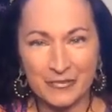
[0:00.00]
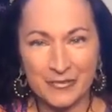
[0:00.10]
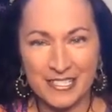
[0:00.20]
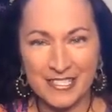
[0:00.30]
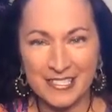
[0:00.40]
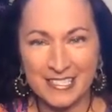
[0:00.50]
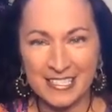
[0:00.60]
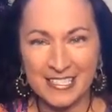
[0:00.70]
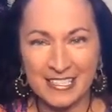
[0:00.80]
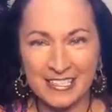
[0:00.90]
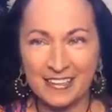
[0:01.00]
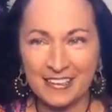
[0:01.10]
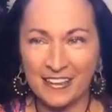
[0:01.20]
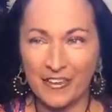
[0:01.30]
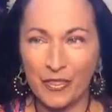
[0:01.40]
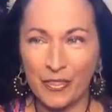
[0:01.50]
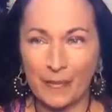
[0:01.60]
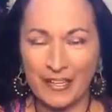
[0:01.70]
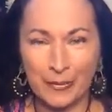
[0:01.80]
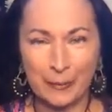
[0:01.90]
We see the
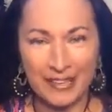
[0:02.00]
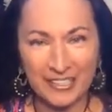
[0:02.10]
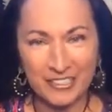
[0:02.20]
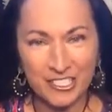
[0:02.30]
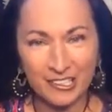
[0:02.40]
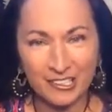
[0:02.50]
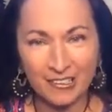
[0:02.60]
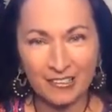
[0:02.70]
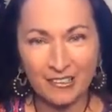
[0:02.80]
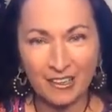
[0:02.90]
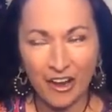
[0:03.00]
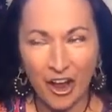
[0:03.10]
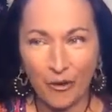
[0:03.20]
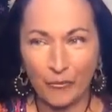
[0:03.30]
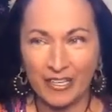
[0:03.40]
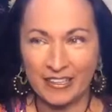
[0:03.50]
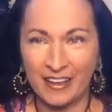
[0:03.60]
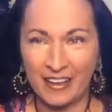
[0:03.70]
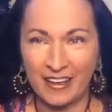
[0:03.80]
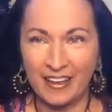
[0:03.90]
bigger picture. We
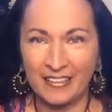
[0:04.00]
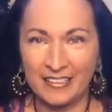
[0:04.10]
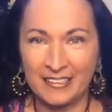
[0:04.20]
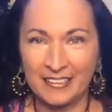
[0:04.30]
can